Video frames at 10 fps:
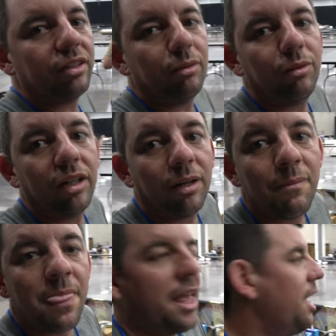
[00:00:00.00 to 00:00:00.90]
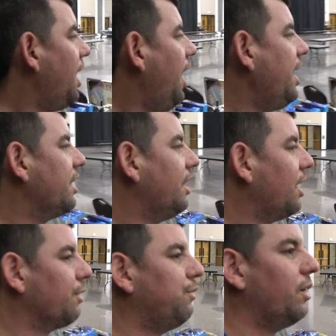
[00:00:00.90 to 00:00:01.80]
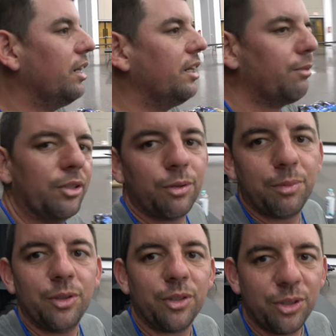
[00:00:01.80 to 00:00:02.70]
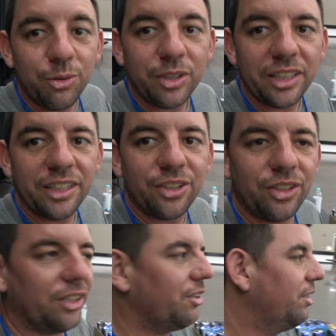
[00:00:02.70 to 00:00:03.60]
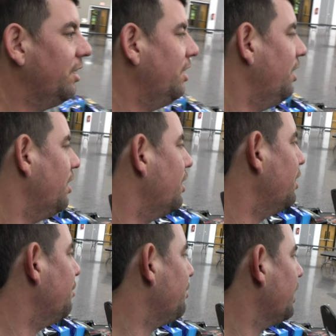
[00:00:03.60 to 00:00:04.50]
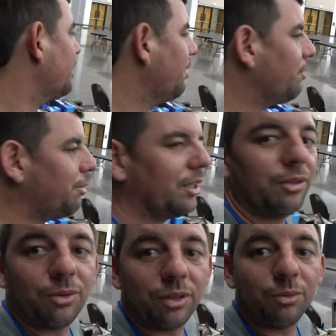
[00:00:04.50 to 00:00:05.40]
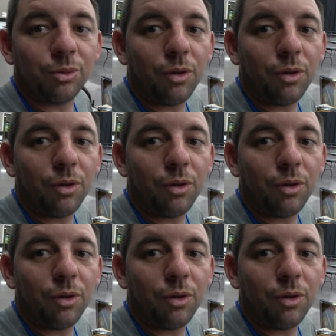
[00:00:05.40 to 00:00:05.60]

somewhere. I had a lot of fun at Retropalooza Houston this year. Um, thanks to everybody who was